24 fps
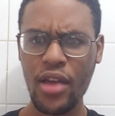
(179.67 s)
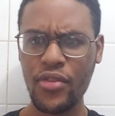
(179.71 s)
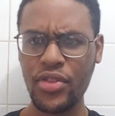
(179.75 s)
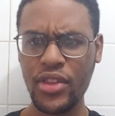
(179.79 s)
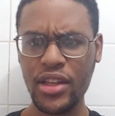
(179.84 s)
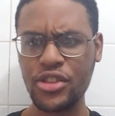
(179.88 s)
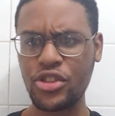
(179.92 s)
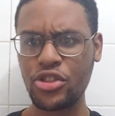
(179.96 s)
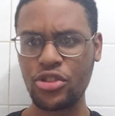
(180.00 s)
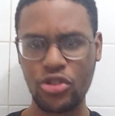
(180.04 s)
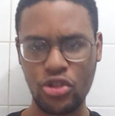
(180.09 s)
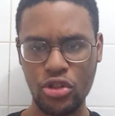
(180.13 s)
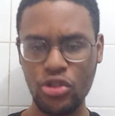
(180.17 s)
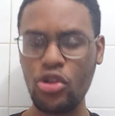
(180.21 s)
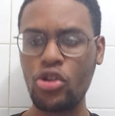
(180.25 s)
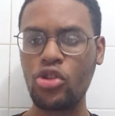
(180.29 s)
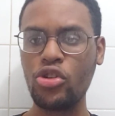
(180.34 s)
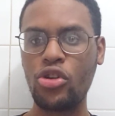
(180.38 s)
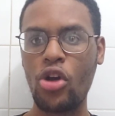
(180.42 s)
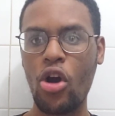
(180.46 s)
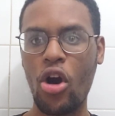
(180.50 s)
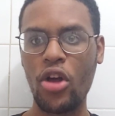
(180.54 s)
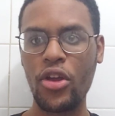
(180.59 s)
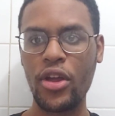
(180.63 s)
this, you
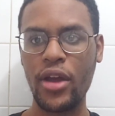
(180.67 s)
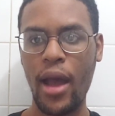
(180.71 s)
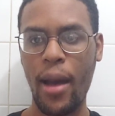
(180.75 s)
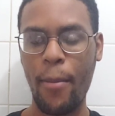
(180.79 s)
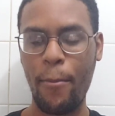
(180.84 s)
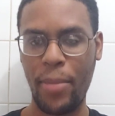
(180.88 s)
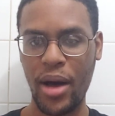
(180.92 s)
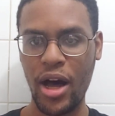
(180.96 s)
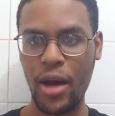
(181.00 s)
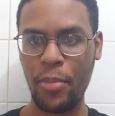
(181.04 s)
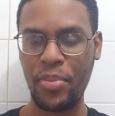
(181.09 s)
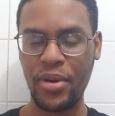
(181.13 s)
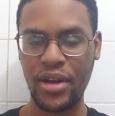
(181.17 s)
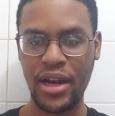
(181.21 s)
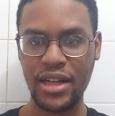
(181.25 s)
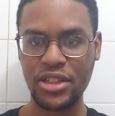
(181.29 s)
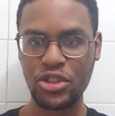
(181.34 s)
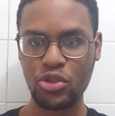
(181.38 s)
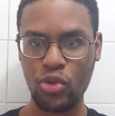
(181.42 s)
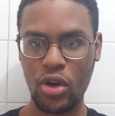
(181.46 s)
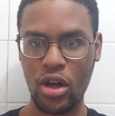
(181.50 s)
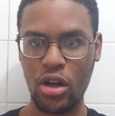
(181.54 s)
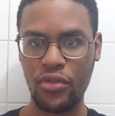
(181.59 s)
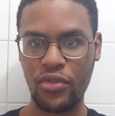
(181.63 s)
could call it a puppet
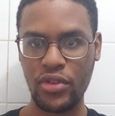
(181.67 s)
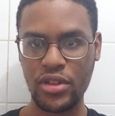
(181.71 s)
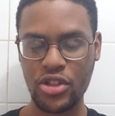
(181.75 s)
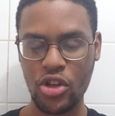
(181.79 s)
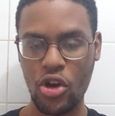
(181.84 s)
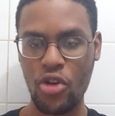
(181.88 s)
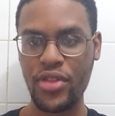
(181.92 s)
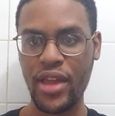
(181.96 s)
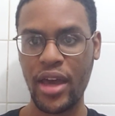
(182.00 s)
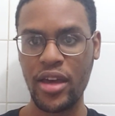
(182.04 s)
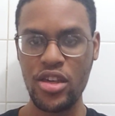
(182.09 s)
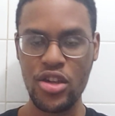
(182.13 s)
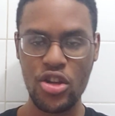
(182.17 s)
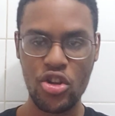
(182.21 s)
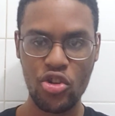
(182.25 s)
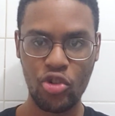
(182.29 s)
as well, of his own that he